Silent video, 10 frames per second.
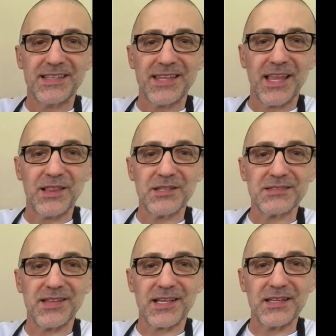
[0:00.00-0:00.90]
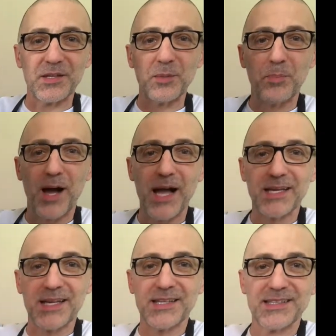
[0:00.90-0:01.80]
that looks like a little
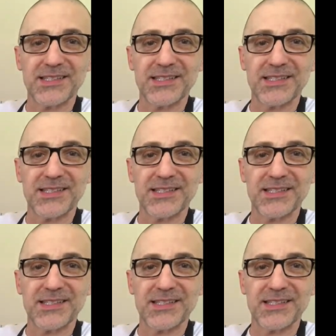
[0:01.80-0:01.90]
pocket